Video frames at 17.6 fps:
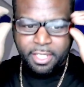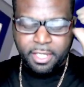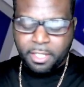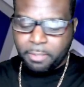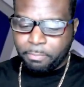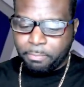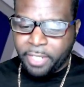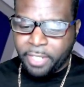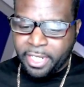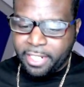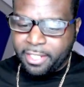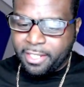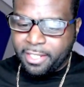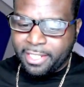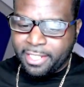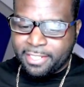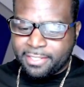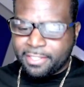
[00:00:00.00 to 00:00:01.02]
but
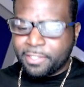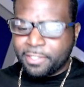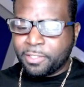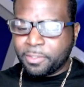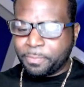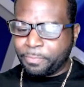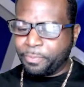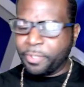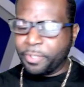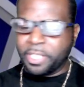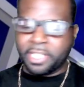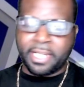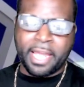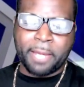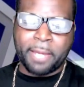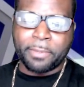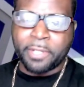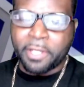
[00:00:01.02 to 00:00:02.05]
he's still pretty
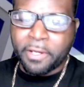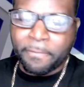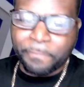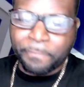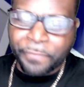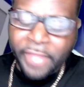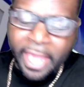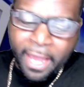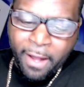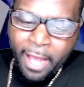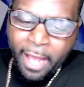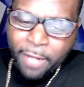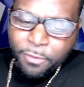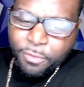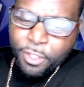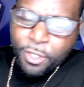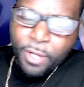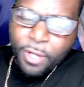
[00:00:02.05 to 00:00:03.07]
damn good. Now I
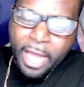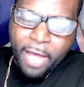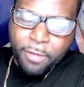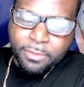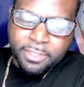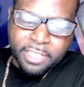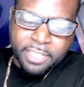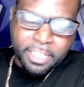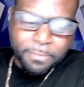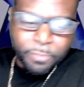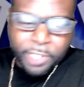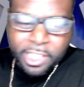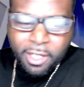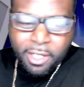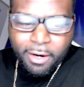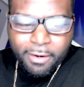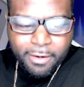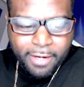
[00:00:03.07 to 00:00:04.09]
don't know how deep we
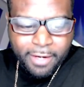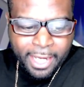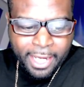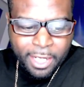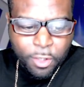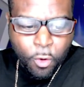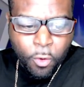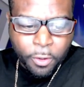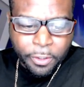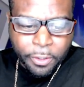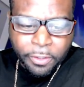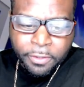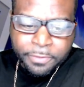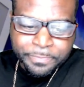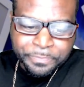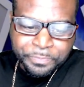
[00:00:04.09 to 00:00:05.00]
are at corner.